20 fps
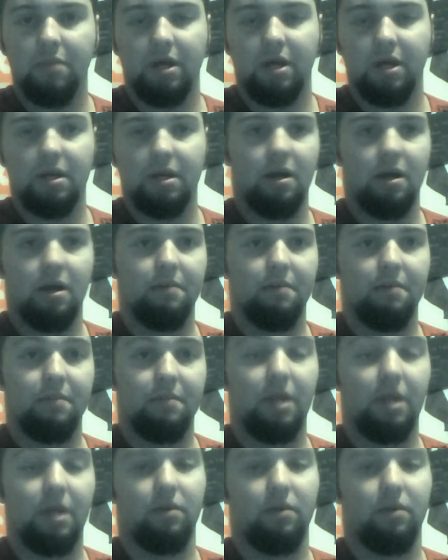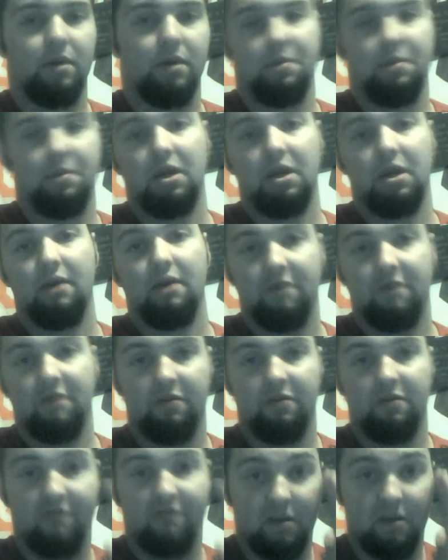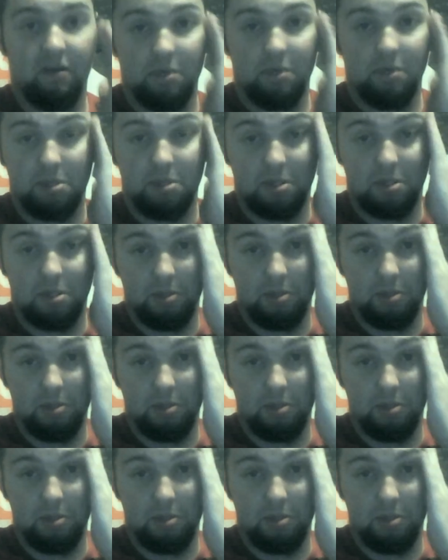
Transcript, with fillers: But um, anyway, but yeah, very famous